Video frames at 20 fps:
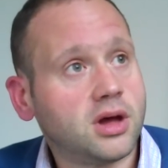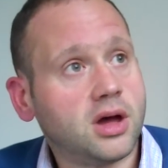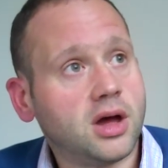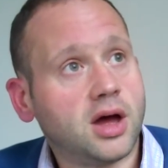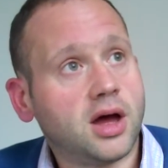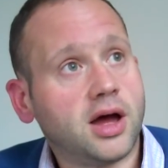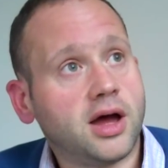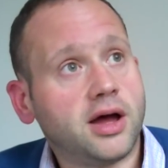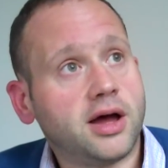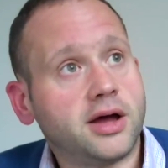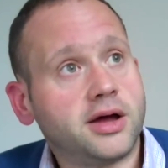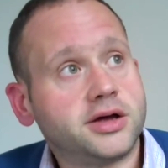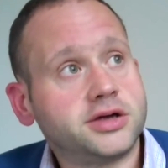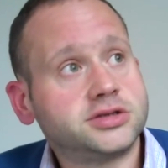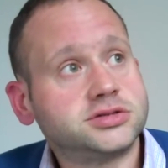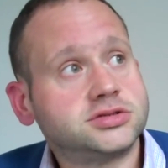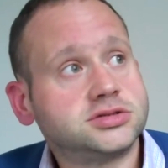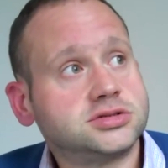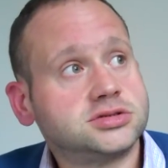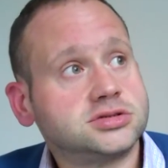
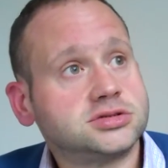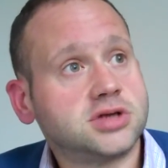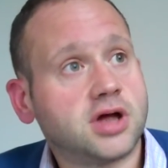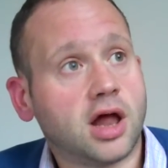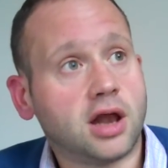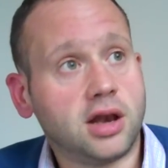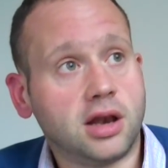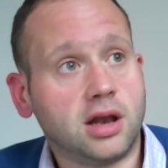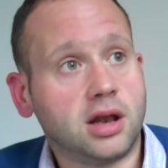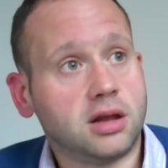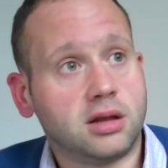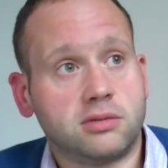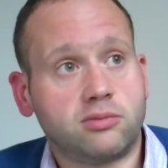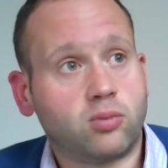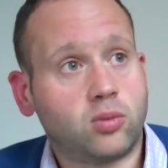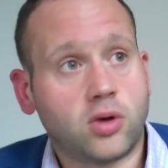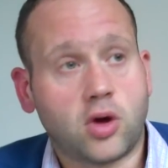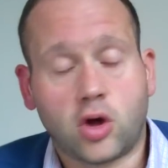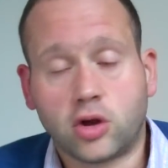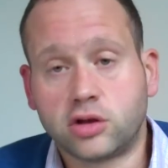Uh,
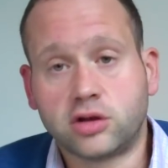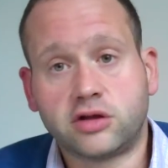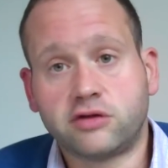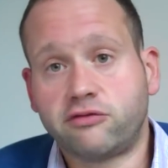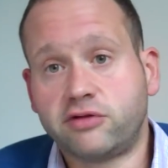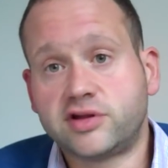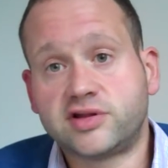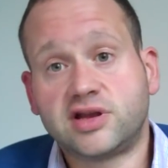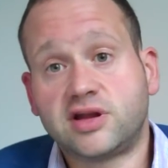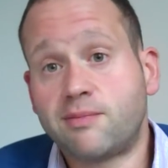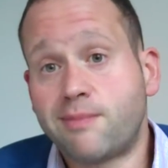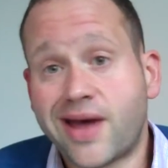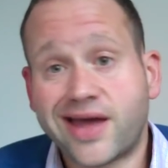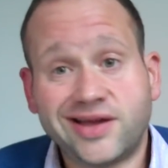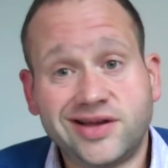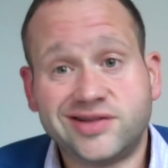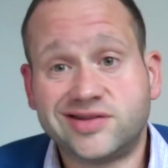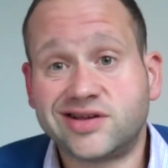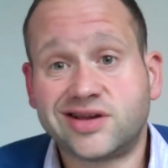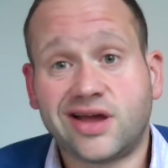Honda is an
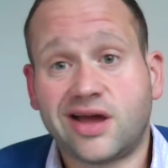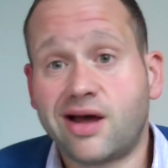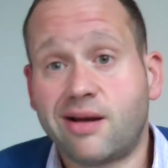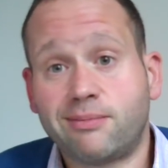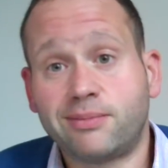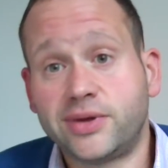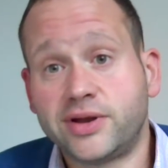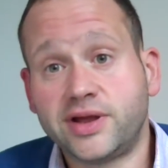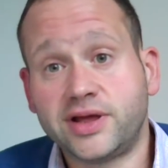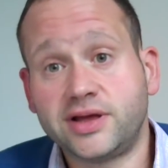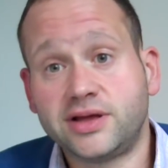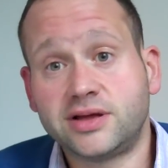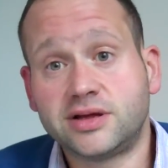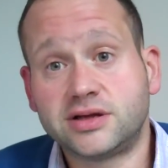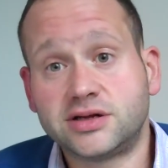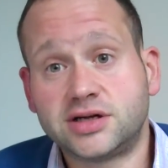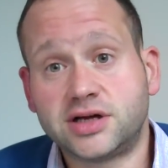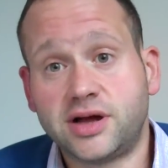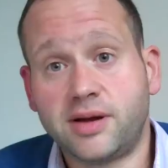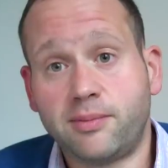amazing company.
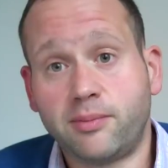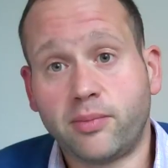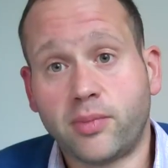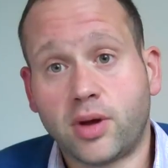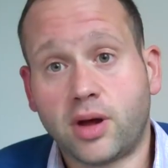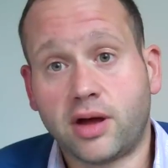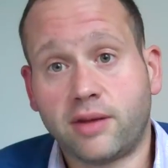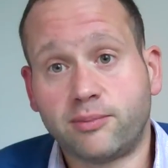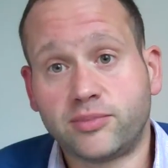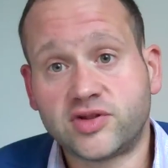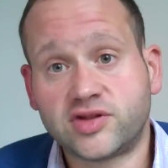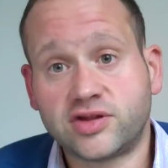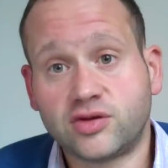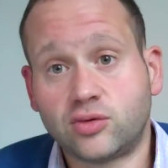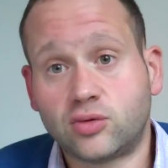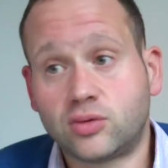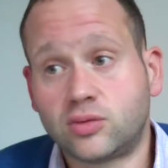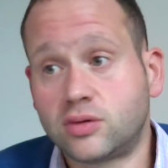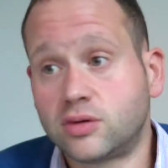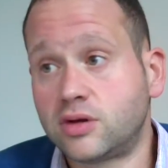Um, I'm
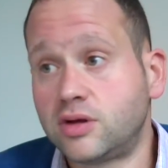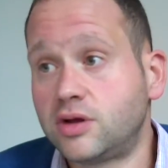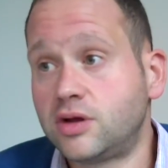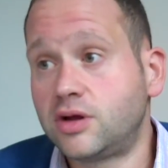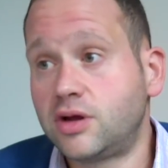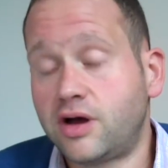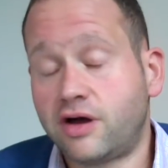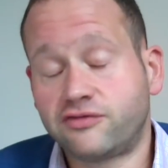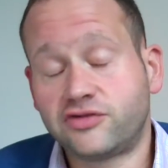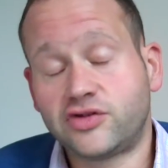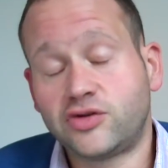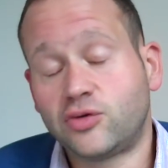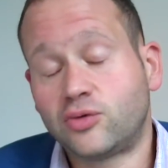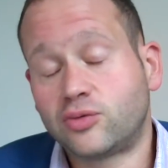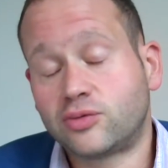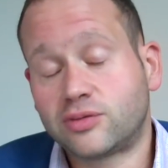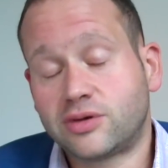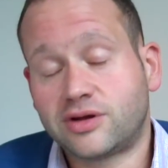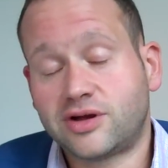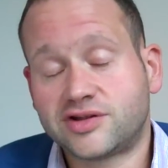still, I've
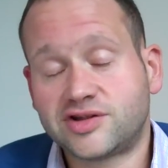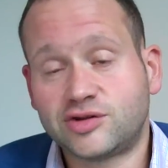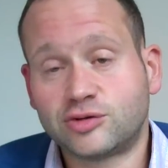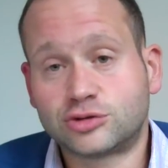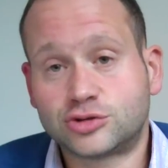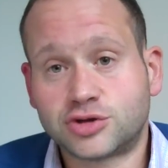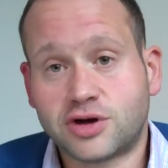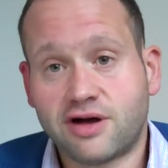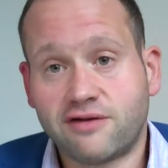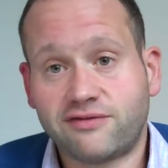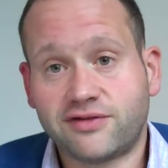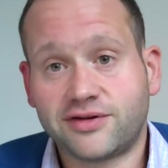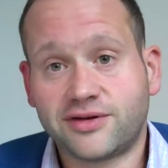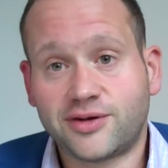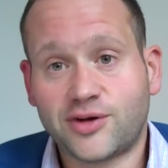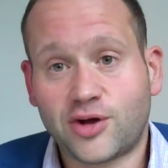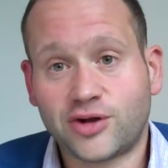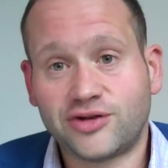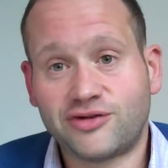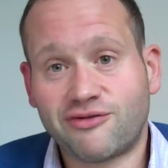still, I still drive
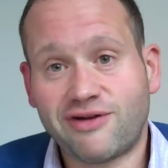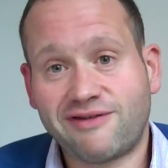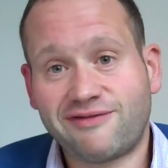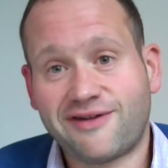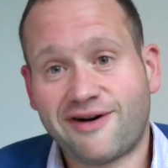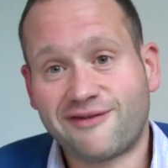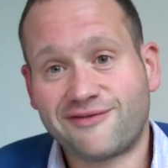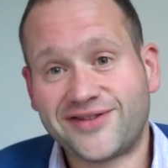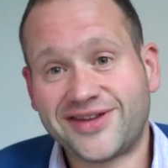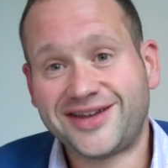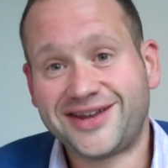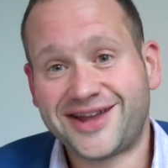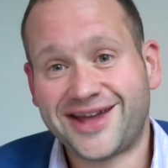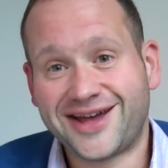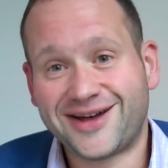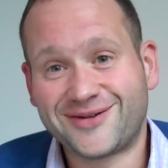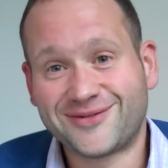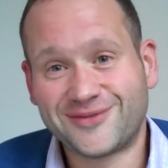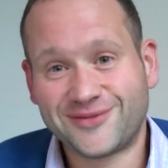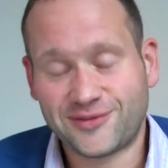a Honda F R V
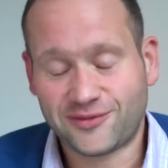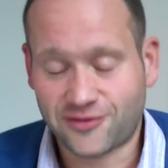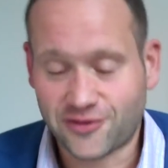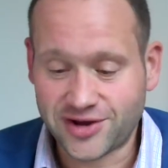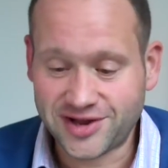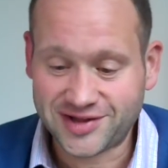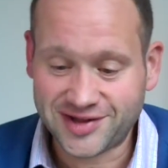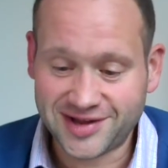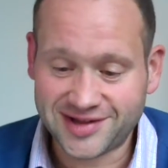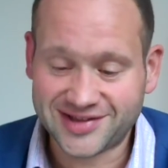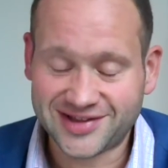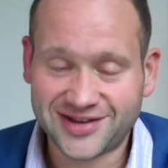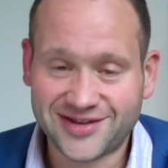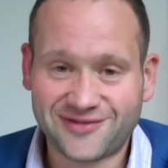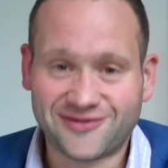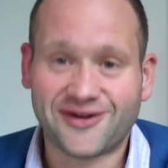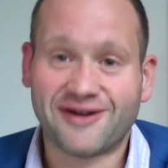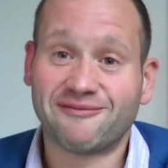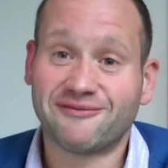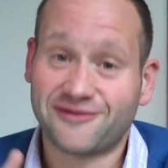now. Three seats in
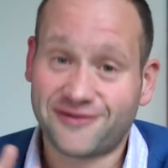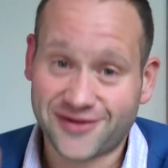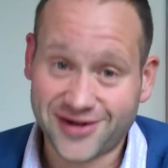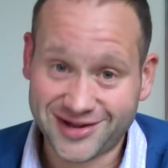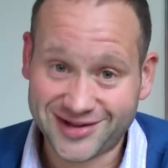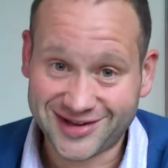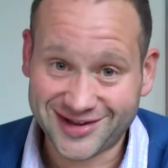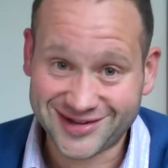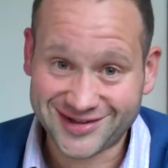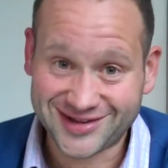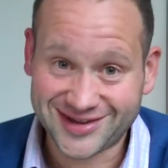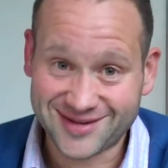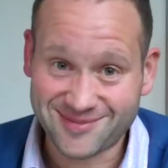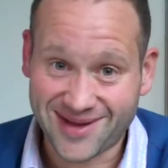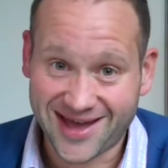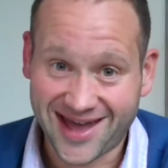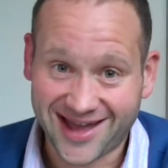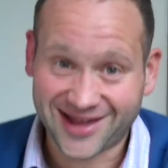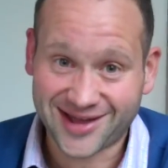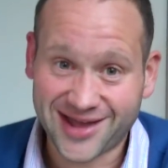the front, three seats in
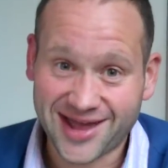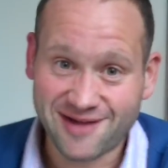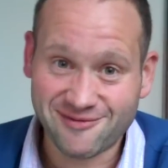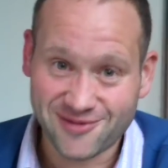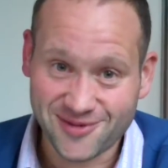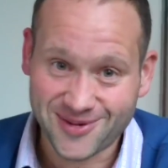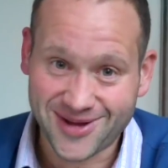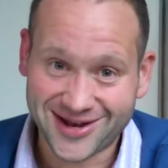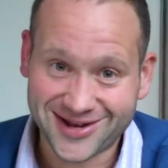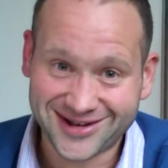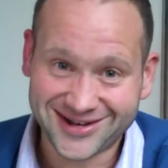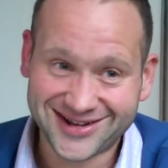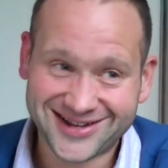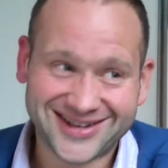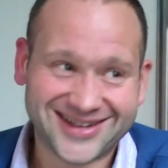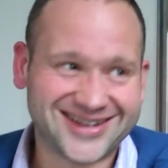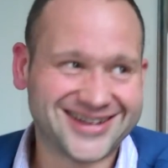the back. Everyone.